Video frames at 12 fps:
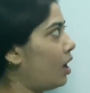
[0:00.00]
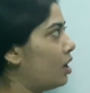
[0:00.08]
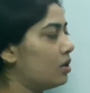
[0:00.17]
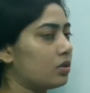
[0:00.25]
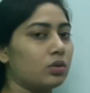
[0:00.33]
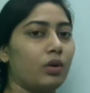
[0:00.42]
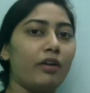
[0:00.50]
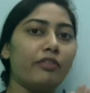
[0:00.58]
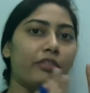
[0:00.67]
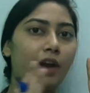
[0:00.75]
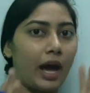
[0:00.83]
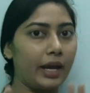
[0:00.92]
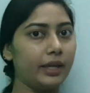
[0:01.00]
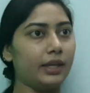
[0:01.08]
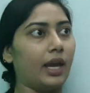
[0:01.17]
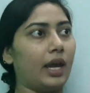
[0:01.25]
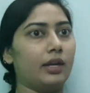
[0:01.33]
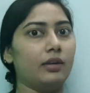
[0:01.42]
So a fly
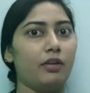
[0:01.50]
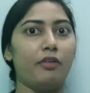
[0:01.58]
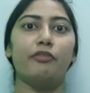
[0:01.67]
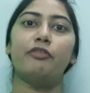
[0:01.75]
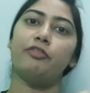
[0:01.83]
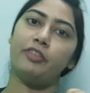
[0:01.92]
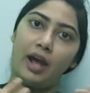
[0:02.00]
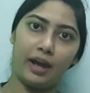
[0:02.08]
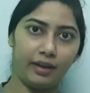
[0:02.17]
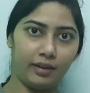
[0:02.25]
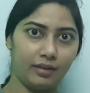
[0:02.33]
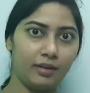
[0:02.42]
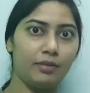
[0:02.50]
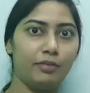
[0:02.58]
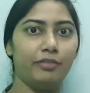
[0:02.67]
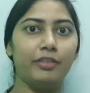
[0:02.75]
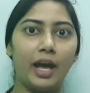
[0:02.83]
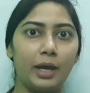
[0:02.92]
can fly.
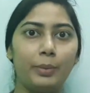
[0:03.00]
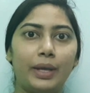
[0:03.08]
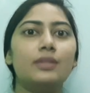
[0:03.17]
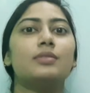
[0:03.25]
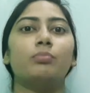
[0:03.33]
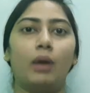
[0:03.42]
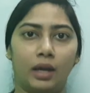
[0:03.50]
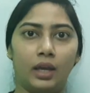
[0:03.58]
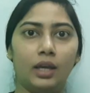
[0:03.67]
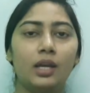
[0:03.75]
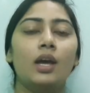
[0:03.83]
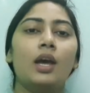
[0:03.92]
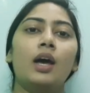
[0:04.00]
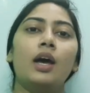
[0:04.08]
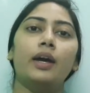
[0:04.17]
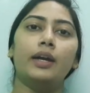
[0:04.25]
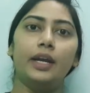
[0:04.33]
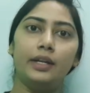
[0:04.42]
Fly means makhi.
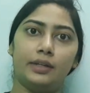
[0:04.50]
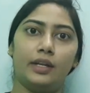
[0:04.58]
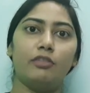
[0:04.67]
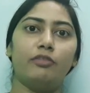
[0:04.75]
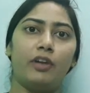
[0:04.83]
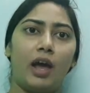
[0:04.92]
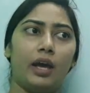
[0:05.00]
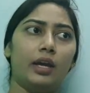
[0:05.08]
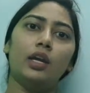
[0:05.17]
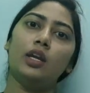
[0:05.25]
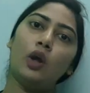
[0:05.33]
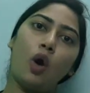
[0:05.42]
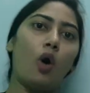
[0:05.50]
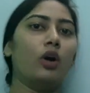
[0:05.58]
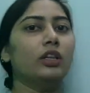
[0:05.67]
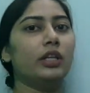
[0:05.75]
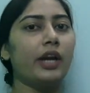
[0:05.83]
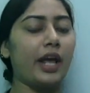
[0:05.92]
It can fly in all the
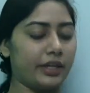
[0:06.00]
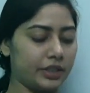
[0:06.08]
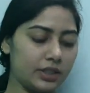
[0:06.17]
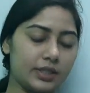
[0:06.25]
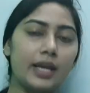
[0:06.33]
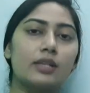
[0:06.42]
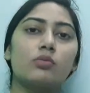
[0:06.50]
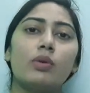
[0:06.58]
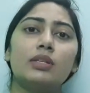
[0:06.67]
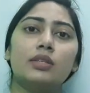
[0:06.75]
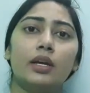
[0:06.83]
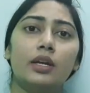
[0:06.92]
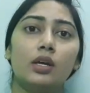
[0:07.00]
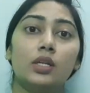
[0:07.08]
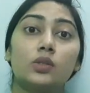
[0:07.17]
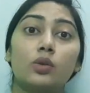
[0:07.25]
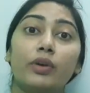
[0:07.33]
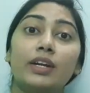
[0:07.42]
directions x, y, z.
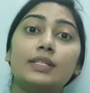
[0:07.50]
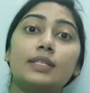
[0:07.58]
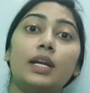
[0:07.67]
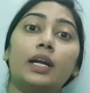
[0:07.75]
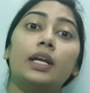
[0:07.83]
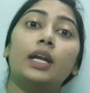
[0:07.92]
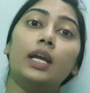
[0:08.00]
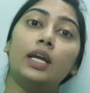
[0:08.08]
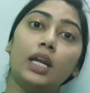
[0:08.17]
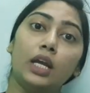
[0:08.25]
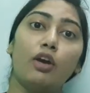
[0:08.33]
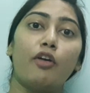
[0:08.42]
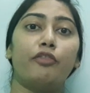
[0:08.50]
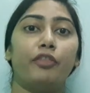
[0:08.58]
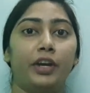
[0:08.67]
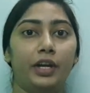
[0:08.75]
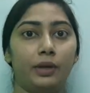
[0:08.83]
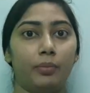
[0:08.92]
So its degree of
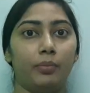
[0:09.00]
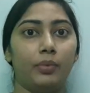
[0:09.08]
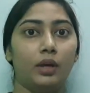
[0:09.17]
freedom,